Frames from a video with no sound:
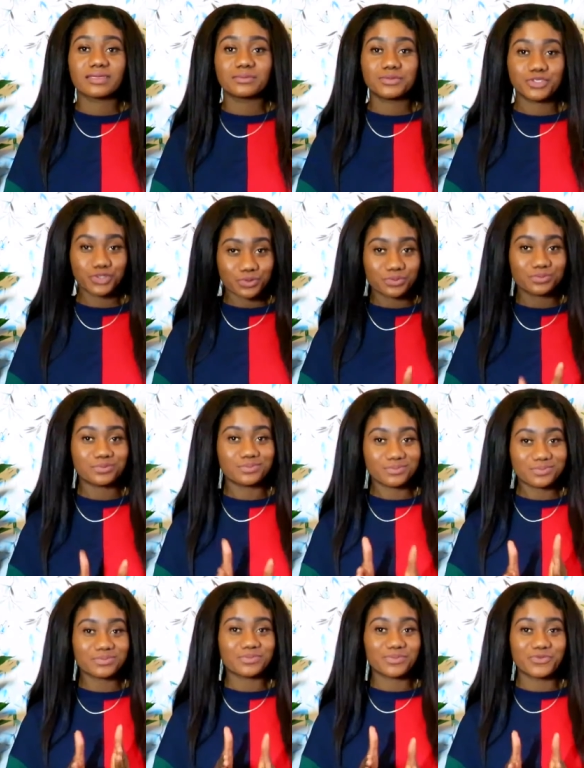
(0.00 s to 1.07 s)
should
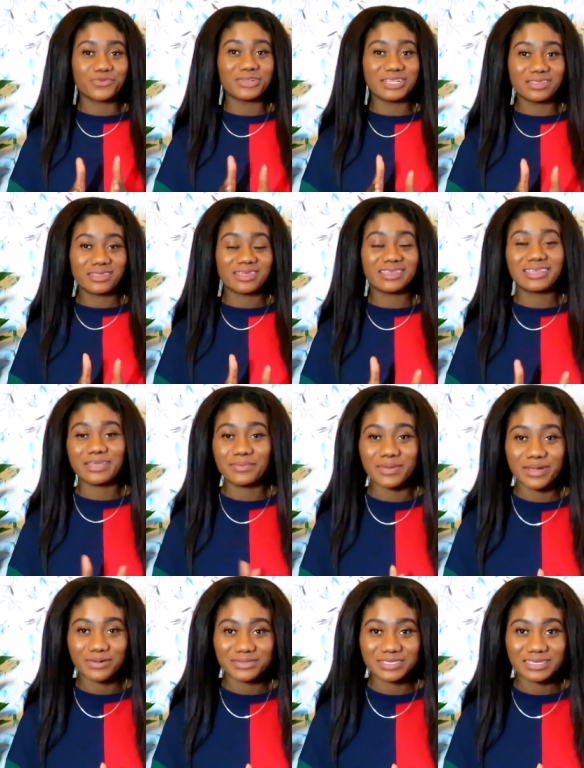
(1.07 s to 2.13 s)
really think
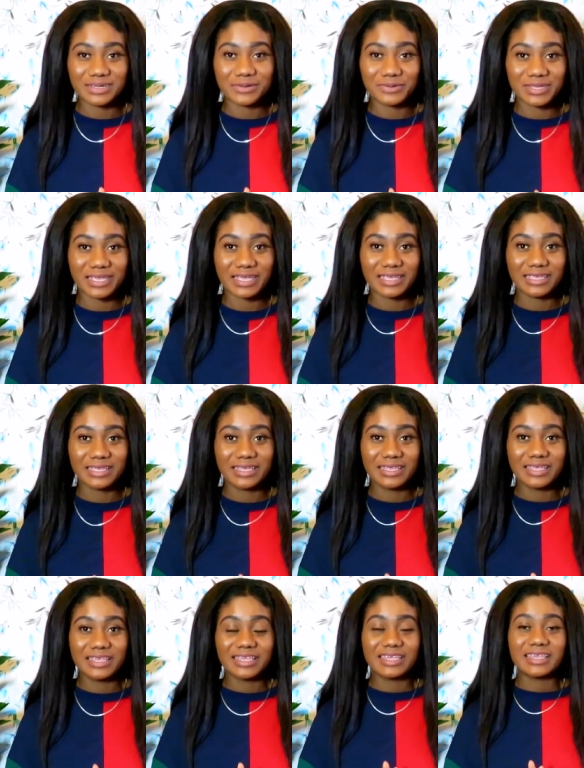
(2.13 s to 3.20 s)
about it okay
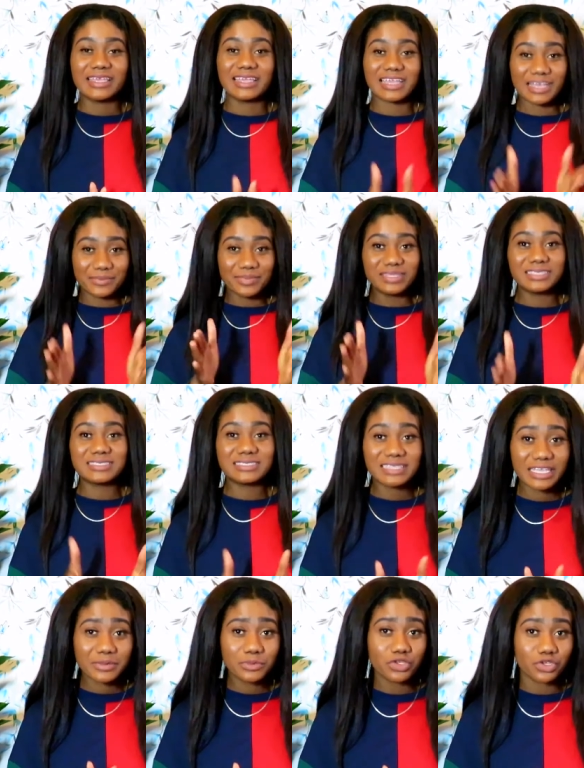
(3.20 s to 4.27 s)
it can be the
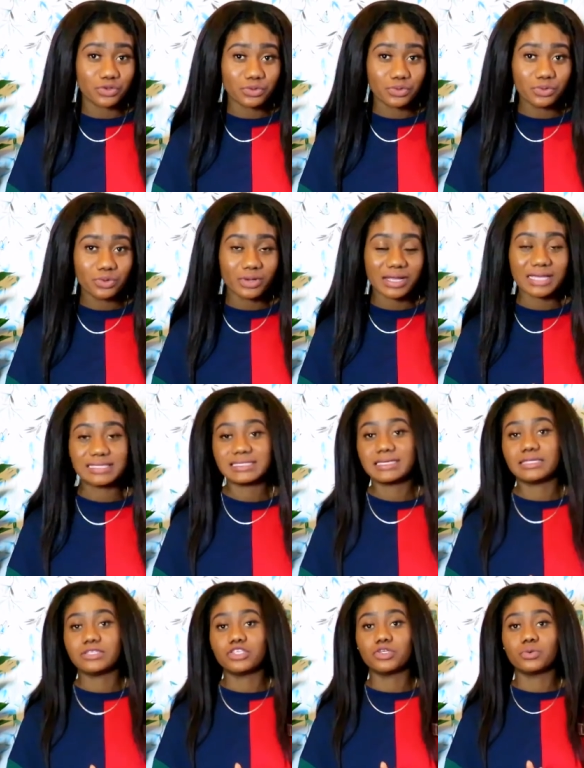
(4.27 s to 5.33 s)
same you as
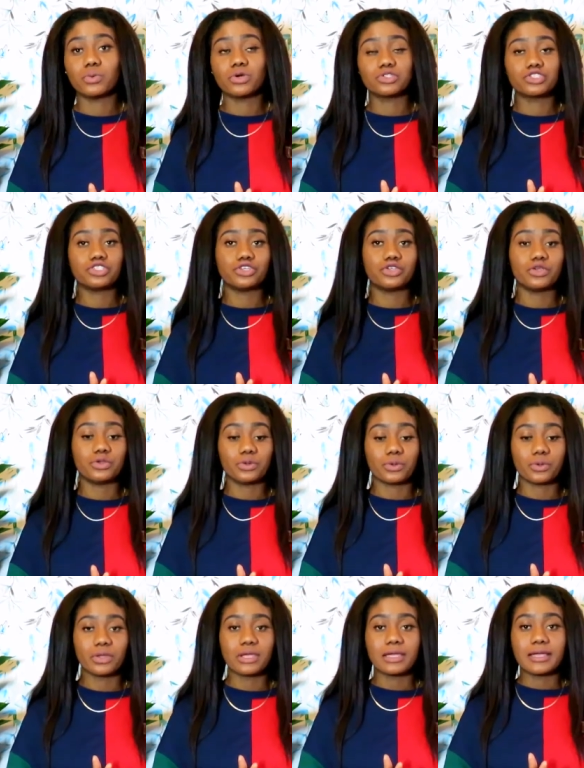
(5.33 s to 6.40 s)
in you want to
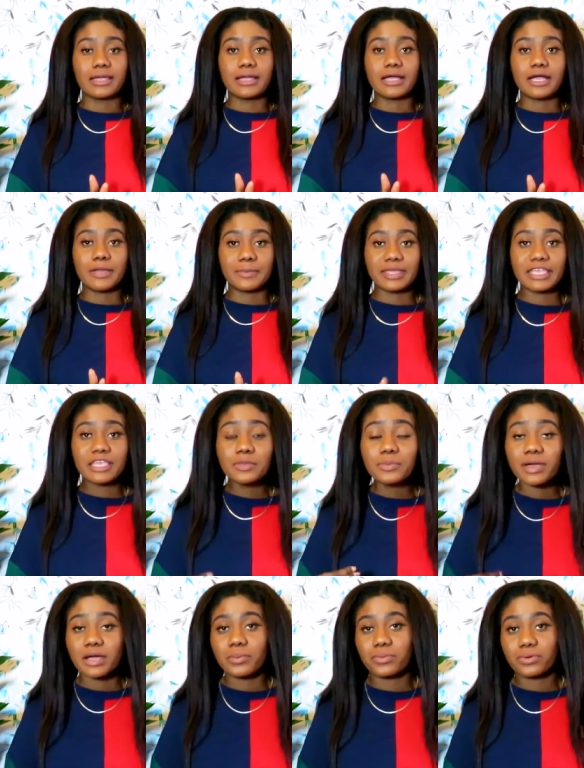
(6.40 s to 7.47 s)
um, keep
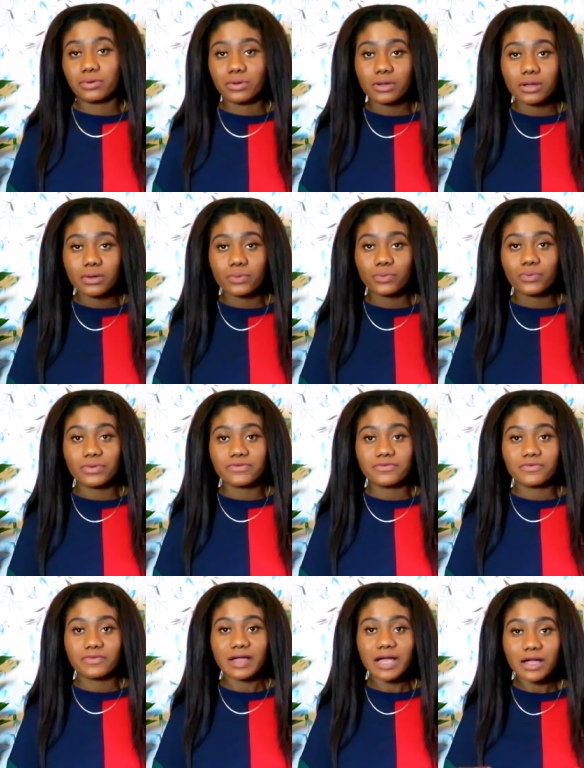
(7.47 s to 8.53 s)
up with
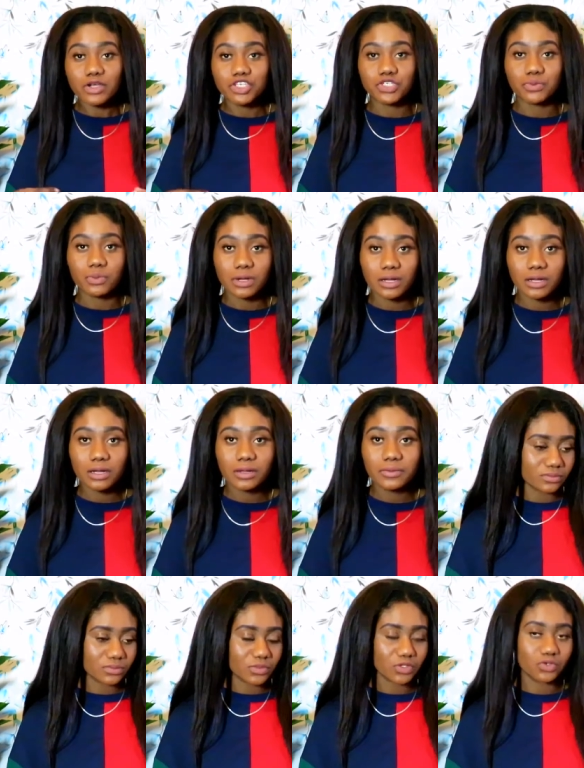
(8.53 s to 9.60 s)
how you are
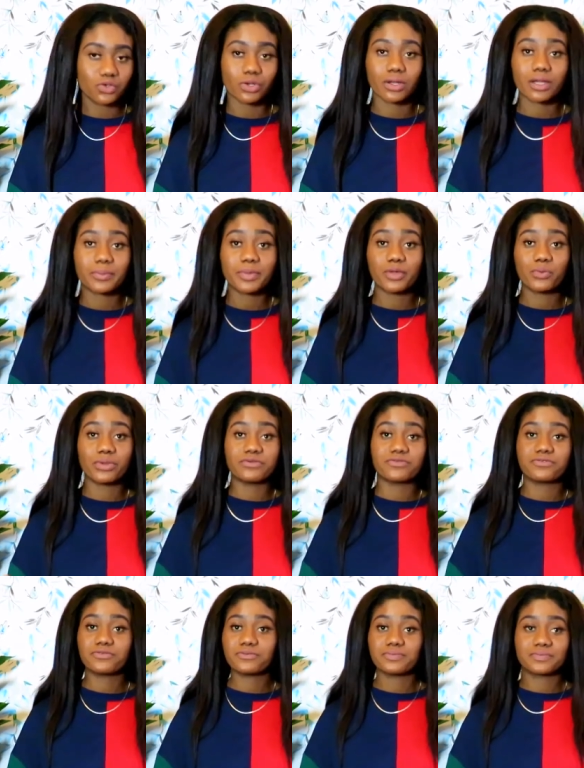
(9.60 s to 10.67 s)
you're happy with
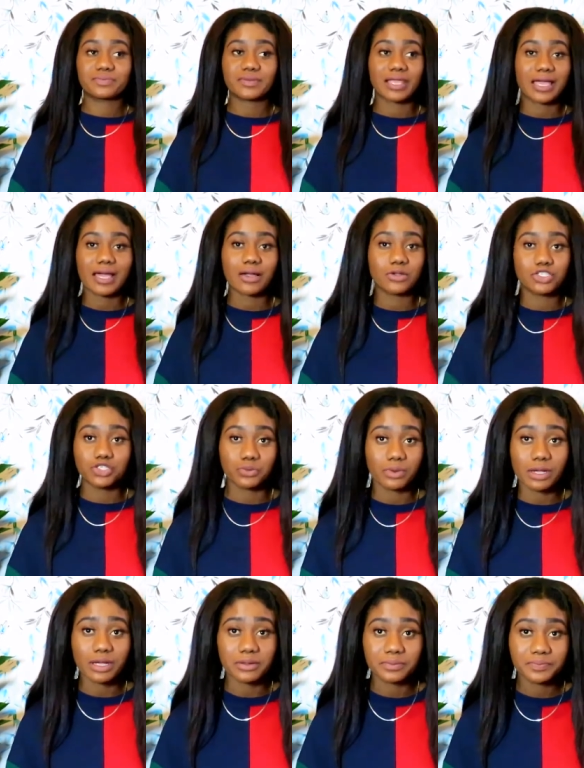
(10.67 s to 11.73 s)
how you are